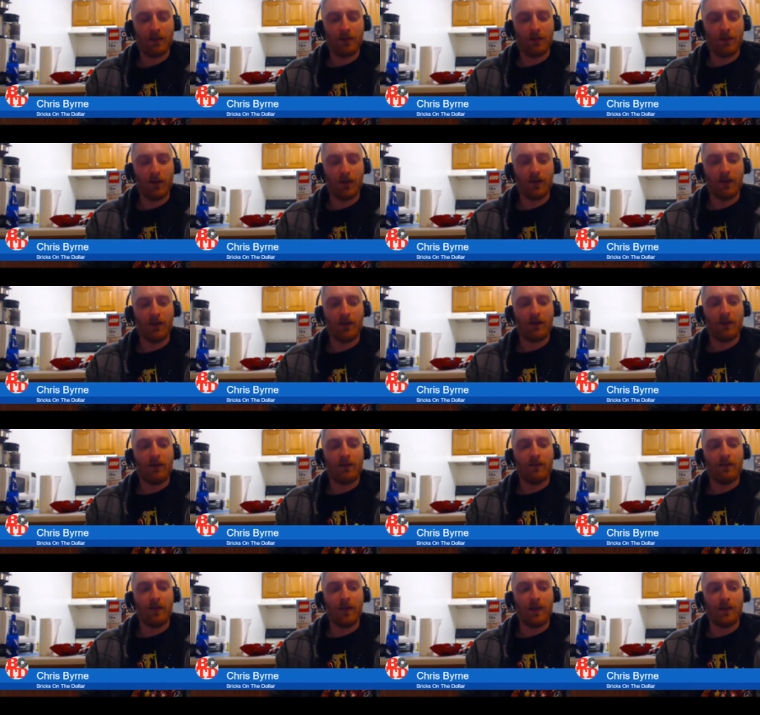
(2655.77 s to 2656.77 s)
but
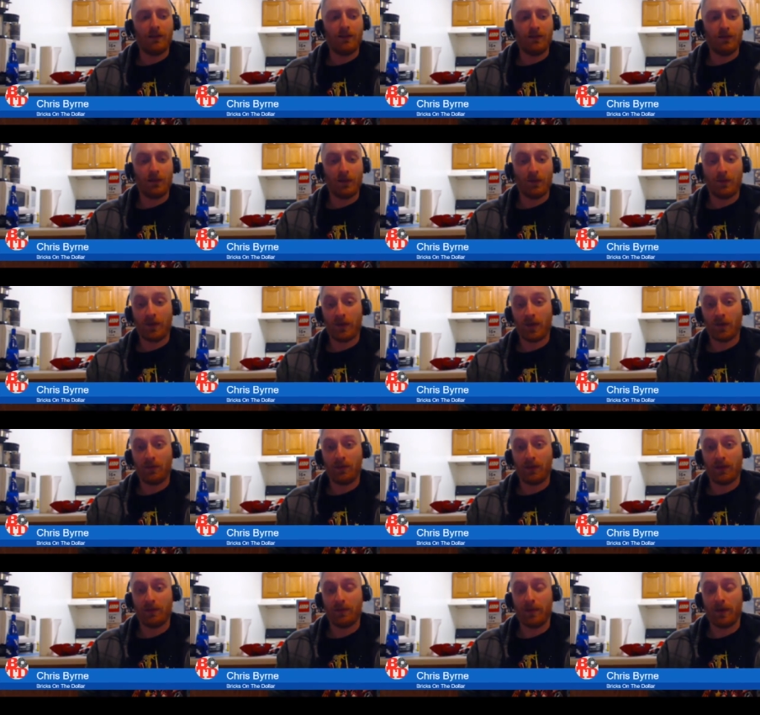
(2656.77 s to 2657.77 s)
they do their pick a
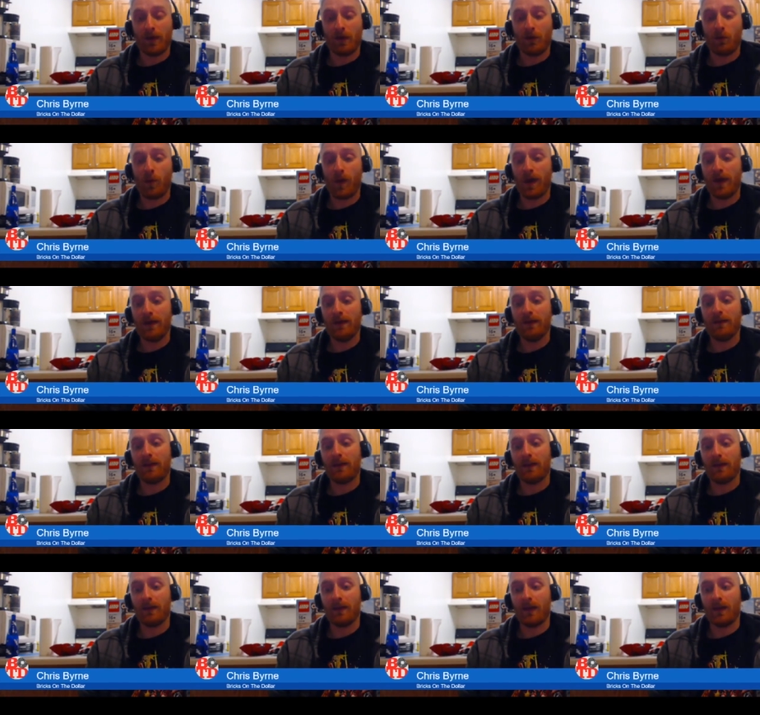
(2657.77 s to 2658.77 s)
brick by weight
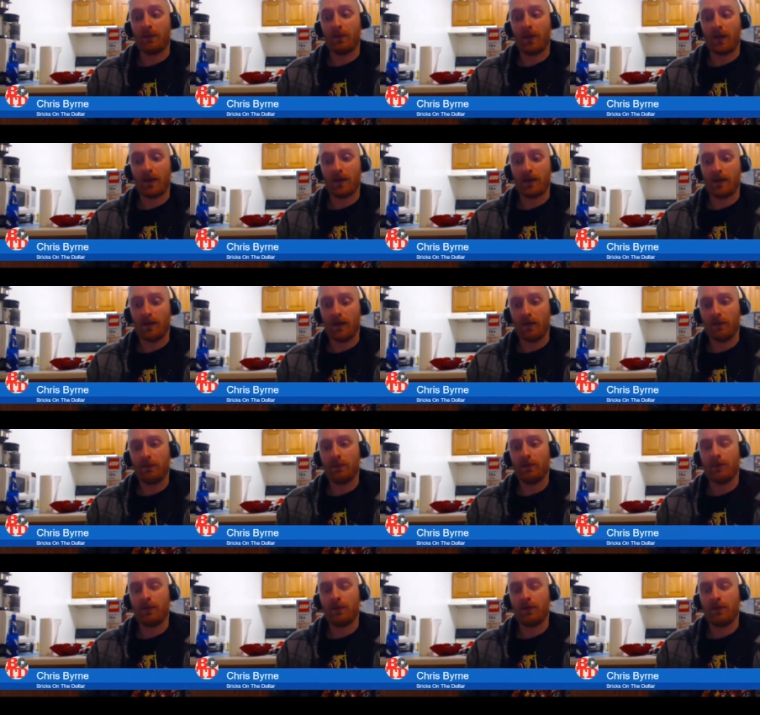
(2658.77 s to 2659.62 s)
and not by cup.